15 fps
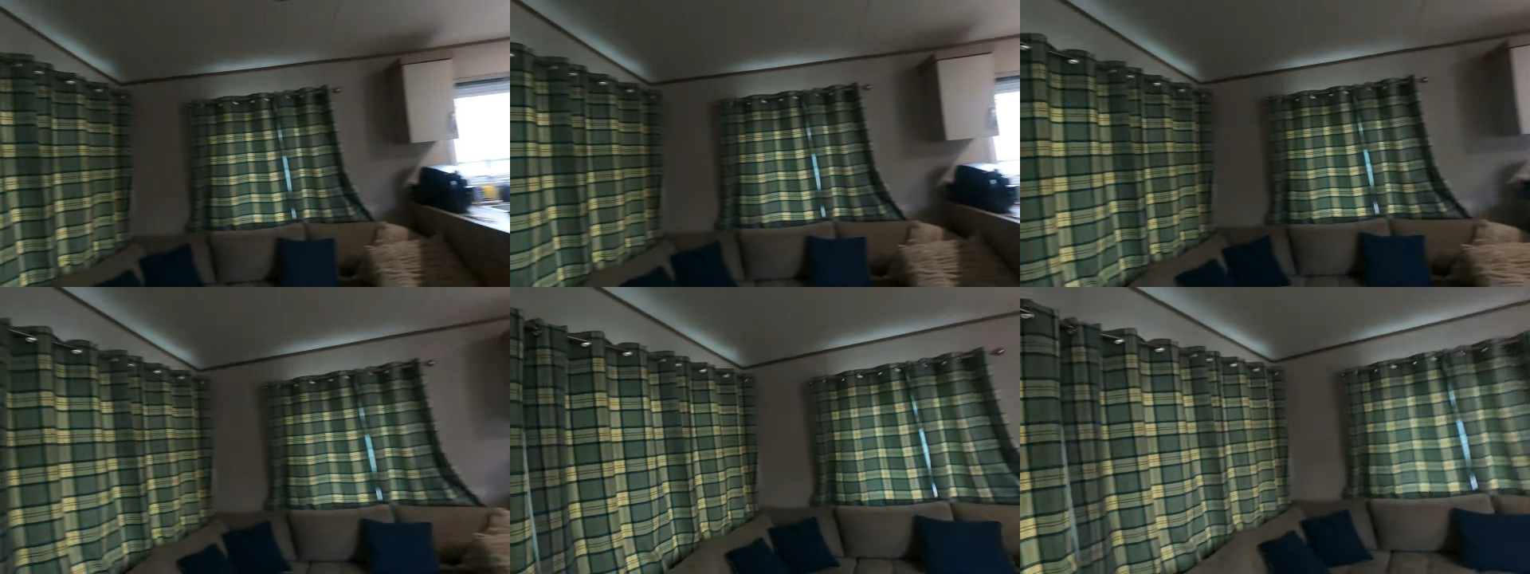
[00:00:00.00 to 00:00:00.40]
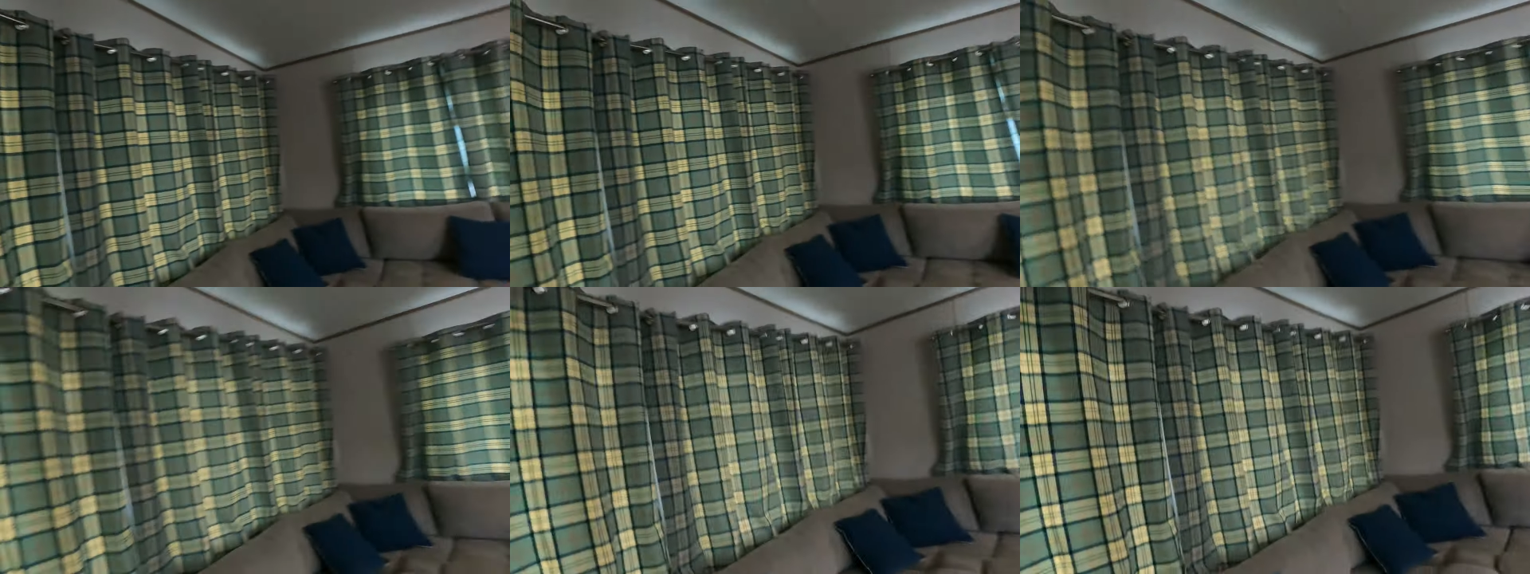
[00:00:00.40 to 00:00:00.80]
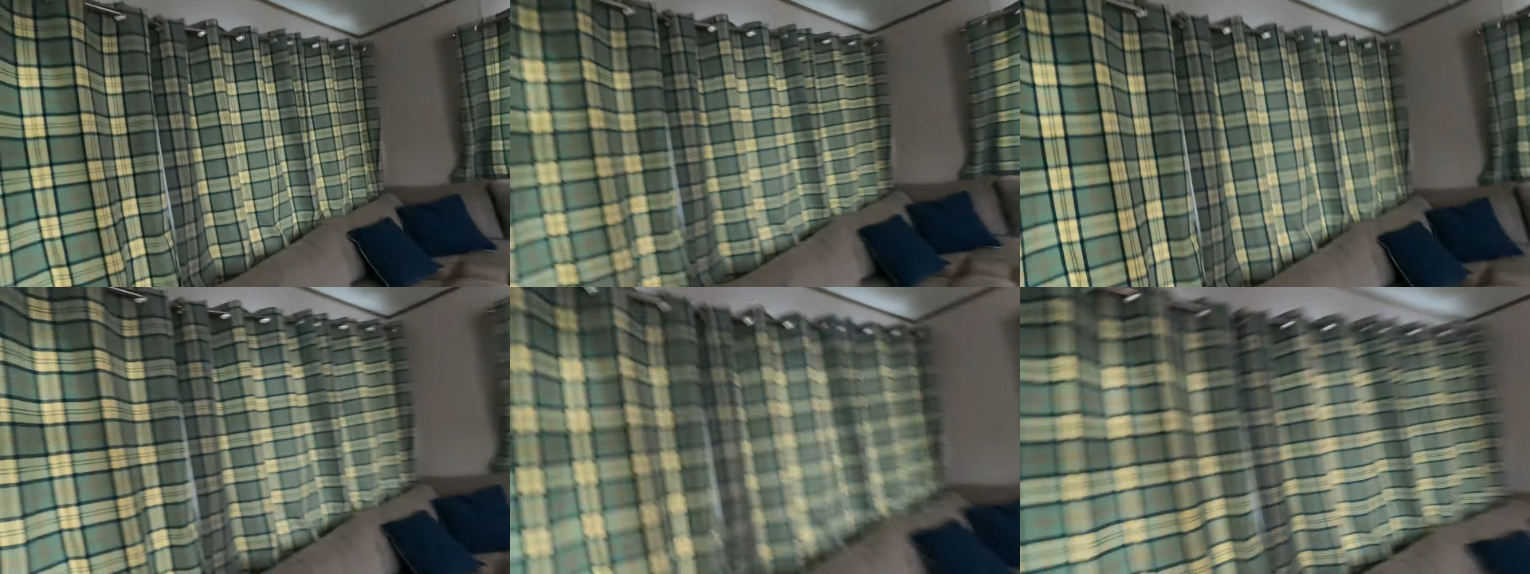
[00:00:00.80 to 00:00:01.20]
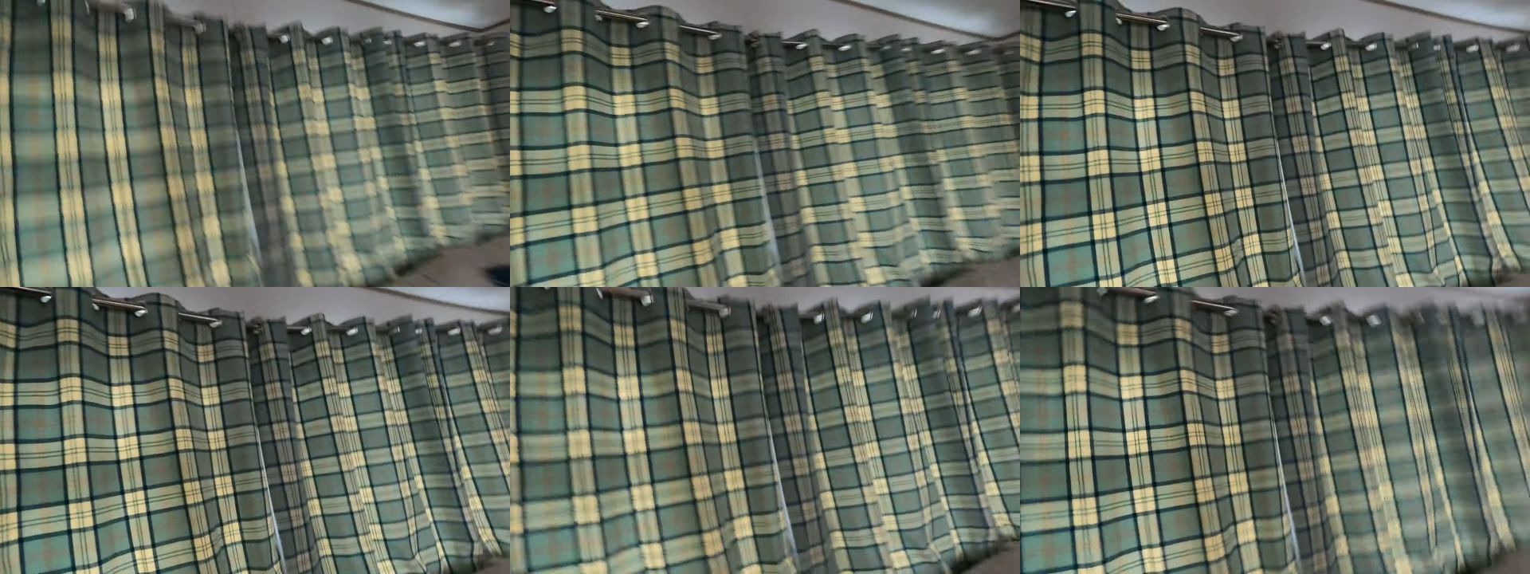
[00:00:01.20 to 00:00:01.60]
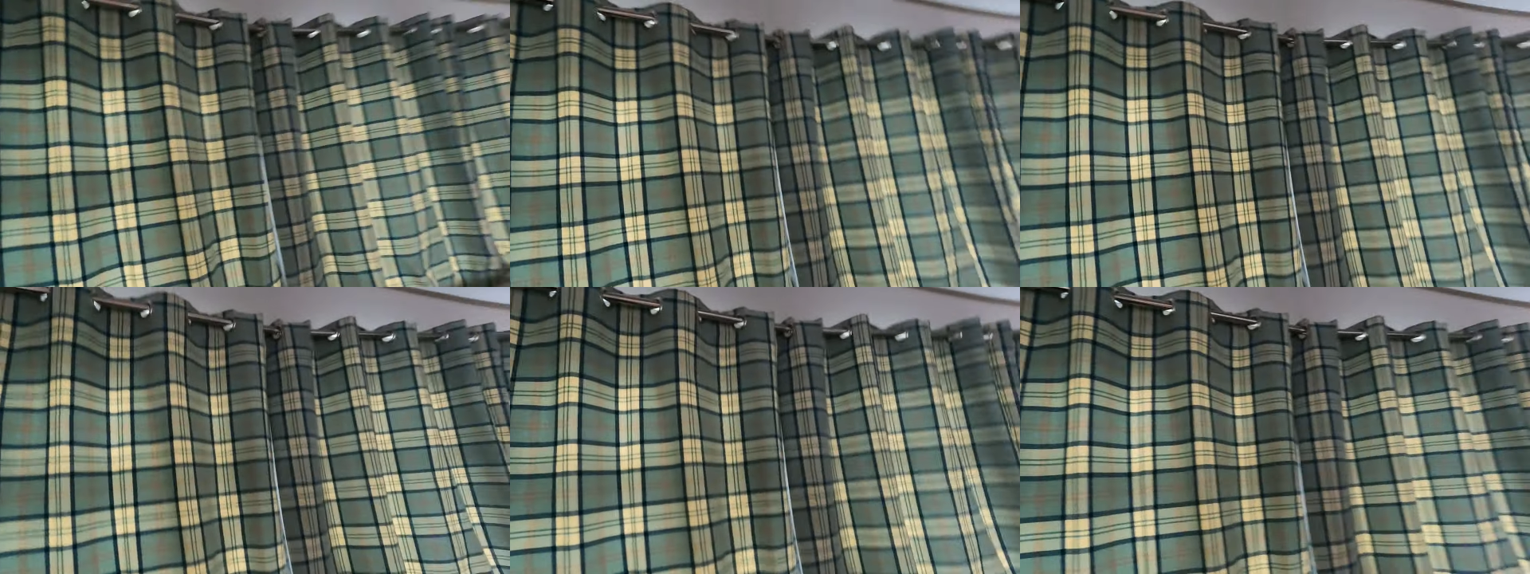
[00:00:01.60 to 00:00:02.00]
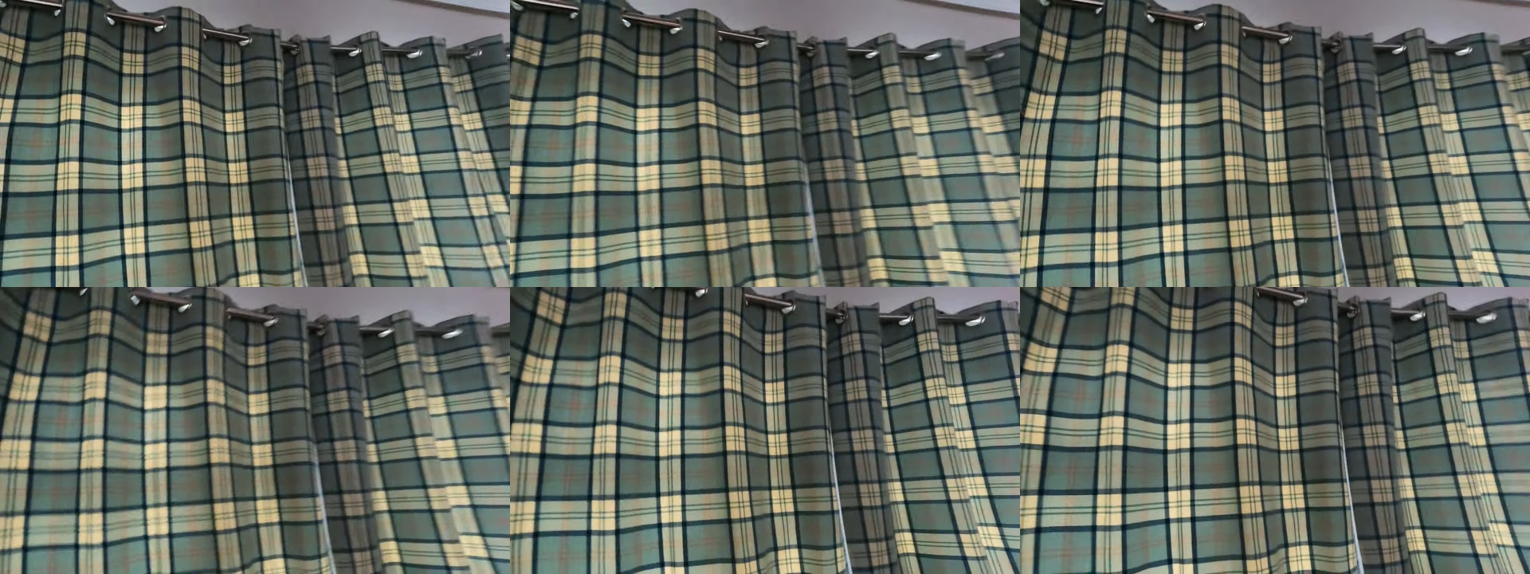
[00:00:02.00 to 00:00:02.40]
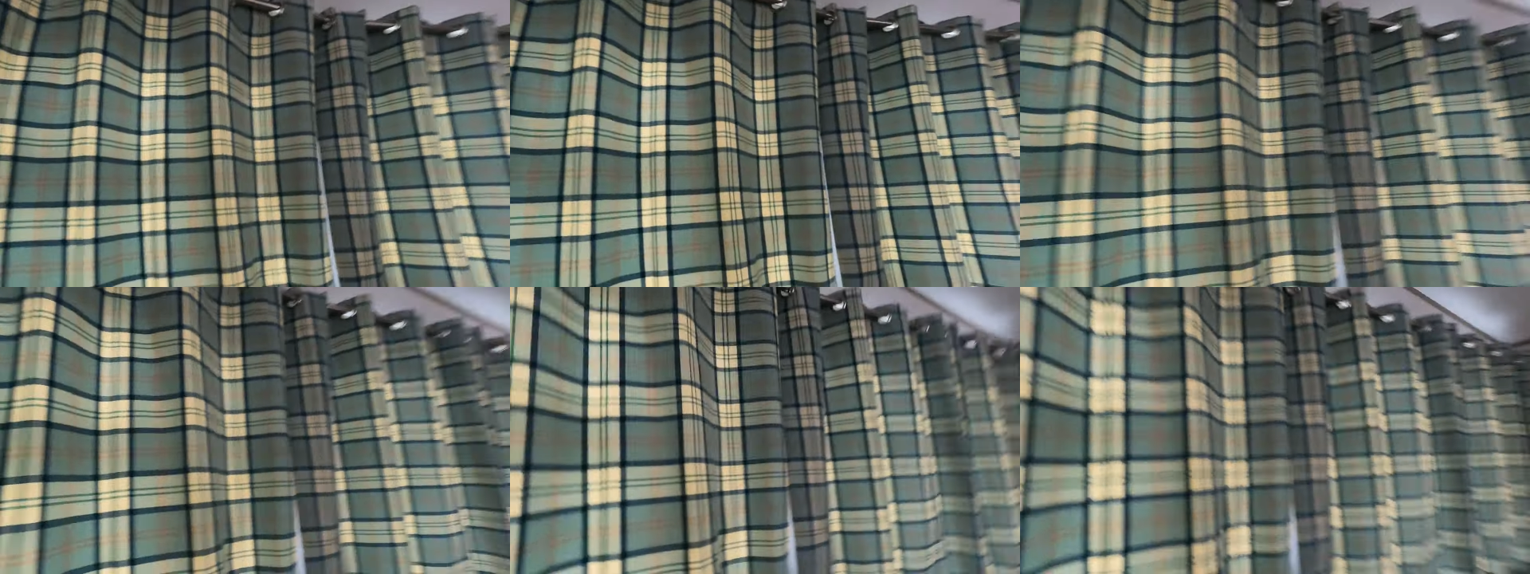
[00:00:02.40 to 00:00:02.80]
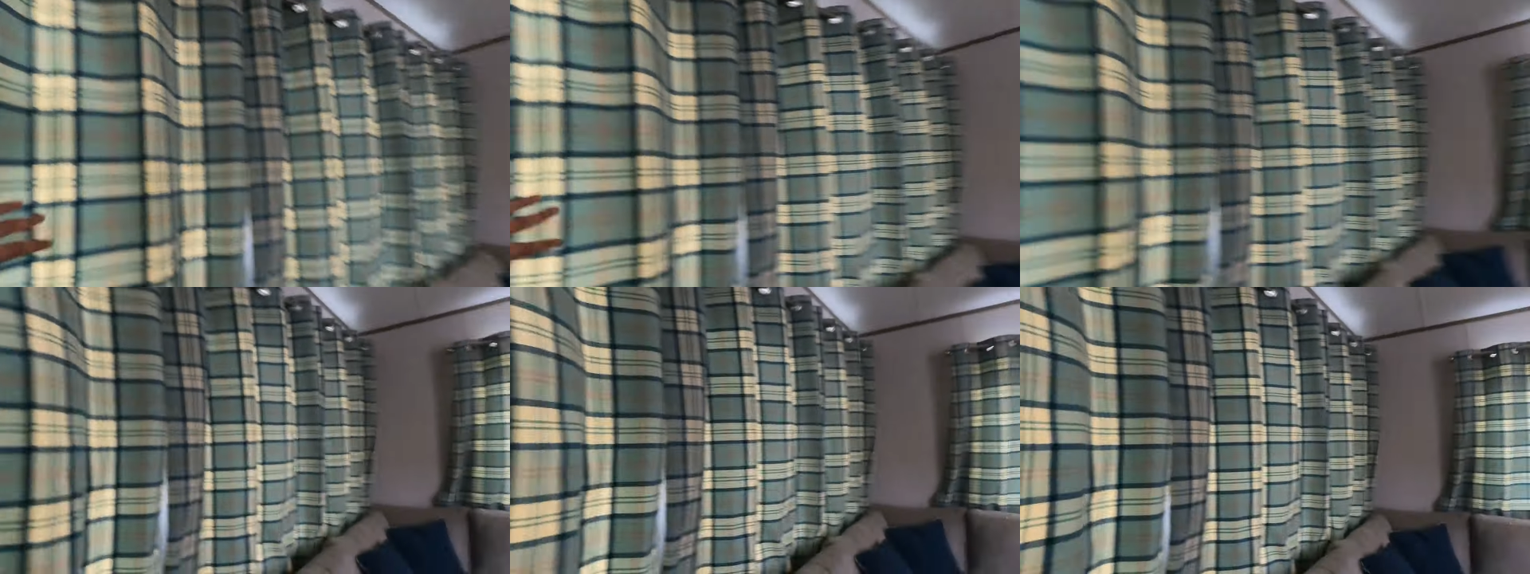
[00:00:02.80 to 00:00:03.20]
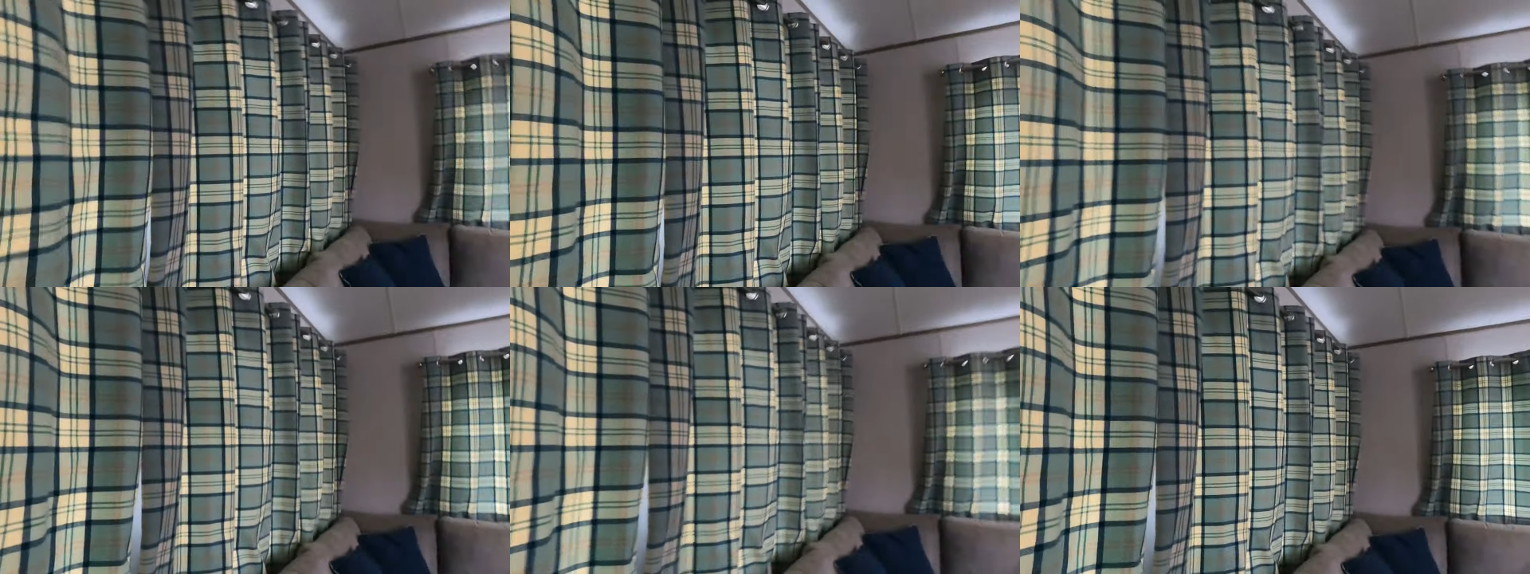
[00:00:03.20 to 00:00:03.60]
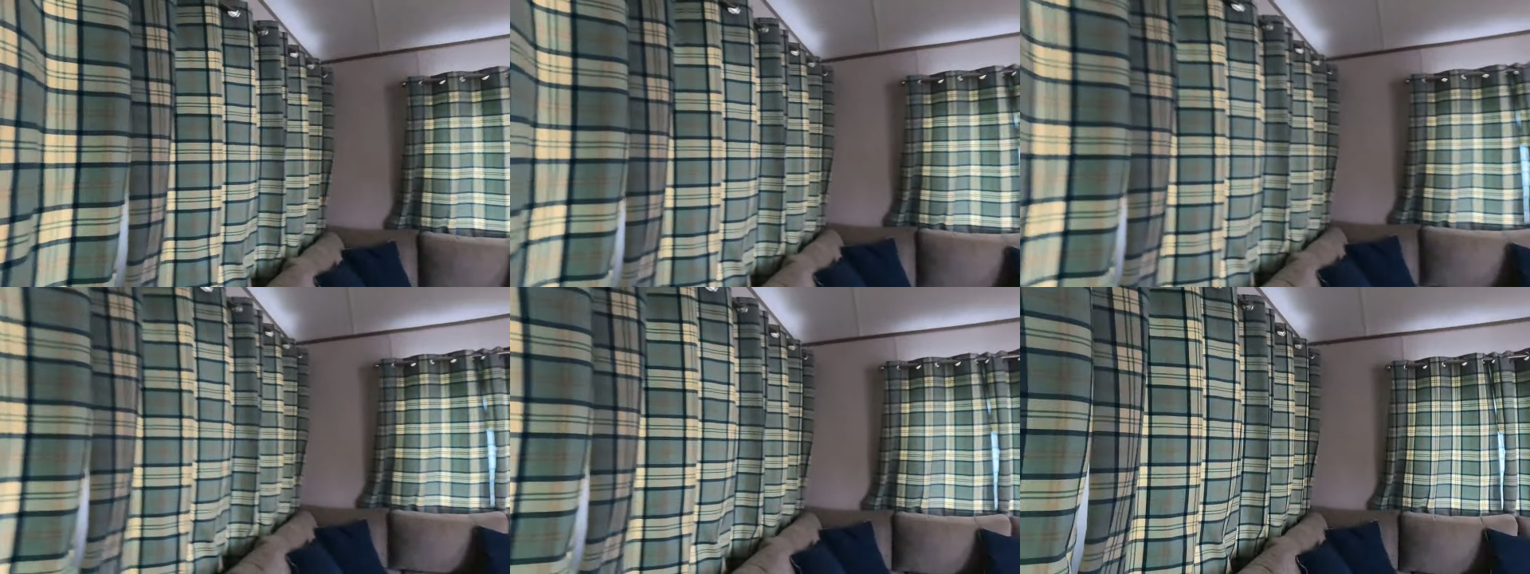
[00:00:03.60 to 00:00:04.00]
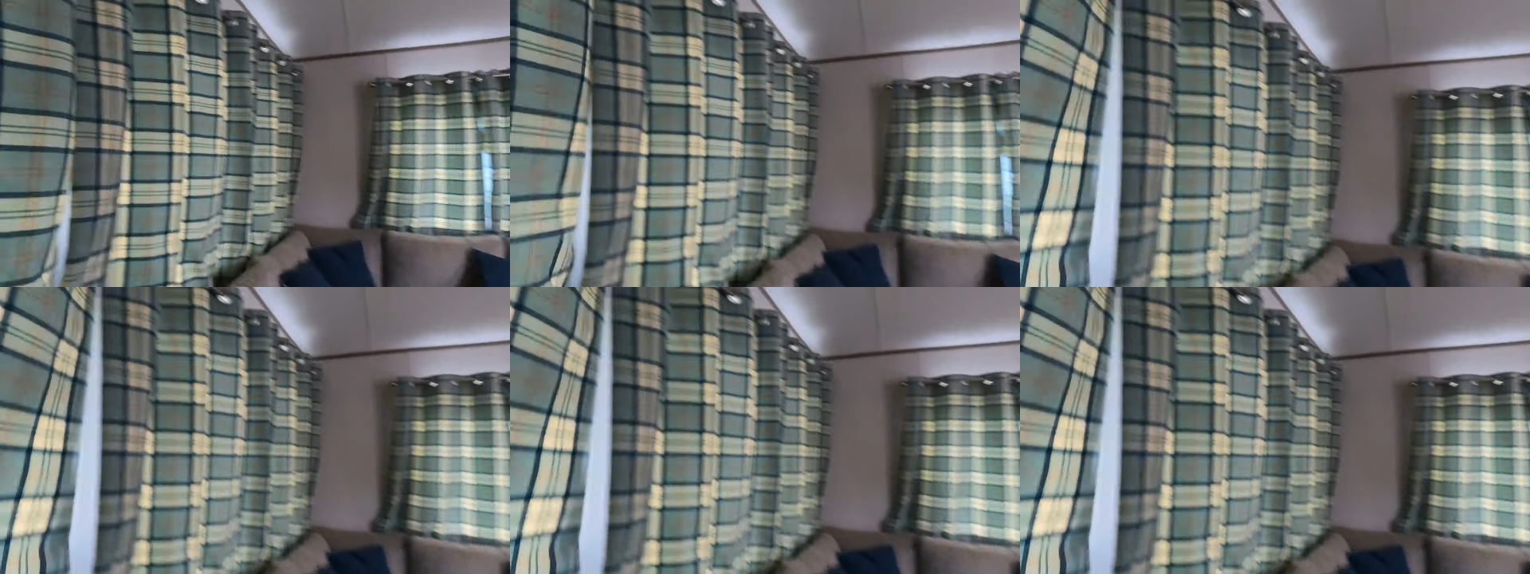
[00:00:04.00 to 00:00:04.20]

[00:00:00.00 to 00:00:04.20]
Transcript: Nobody's mouth can be seen.